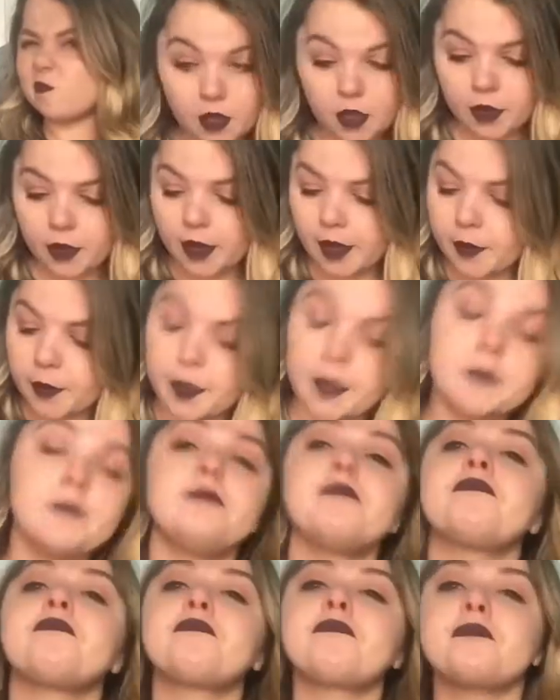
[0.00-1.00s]
I'm good.
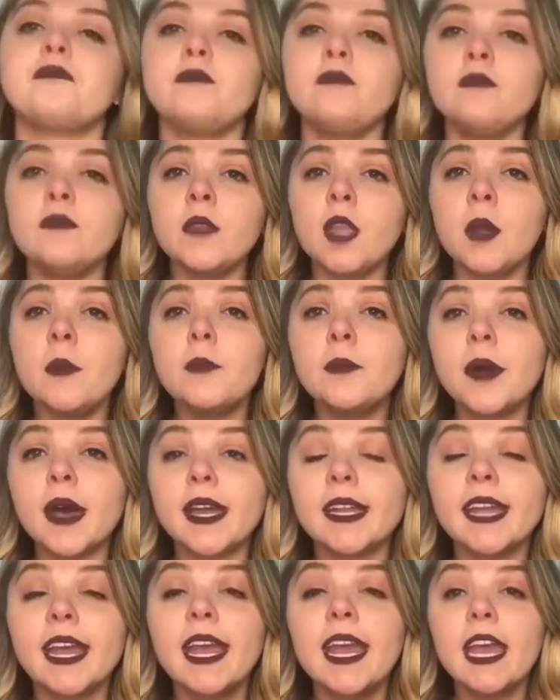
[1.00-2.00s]

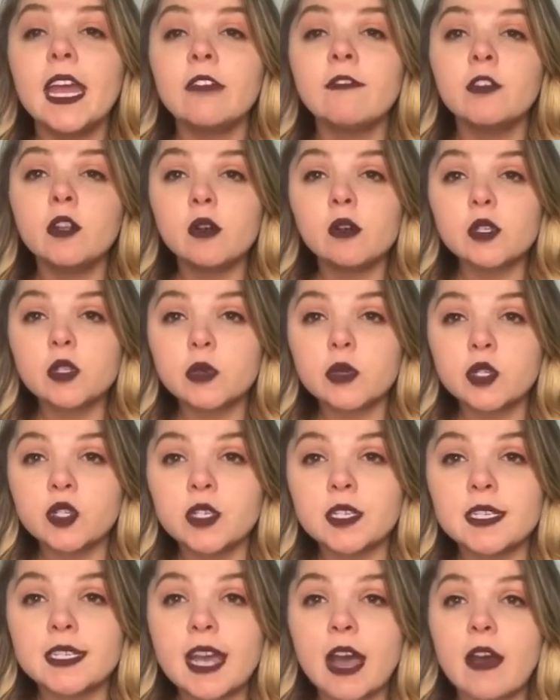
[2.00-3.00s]
But if you don't switch
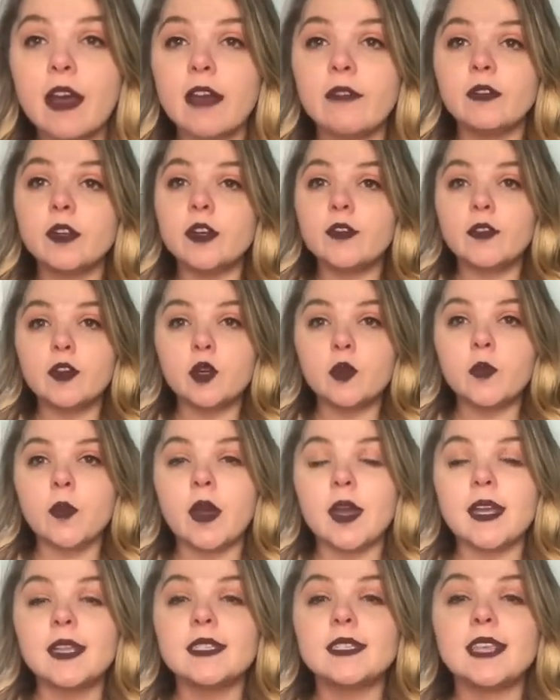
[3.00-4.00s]
these out every few
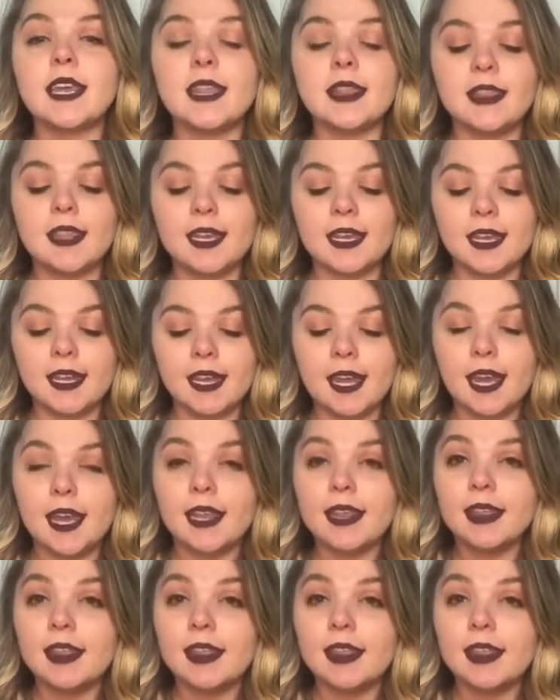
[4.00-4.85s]
months, then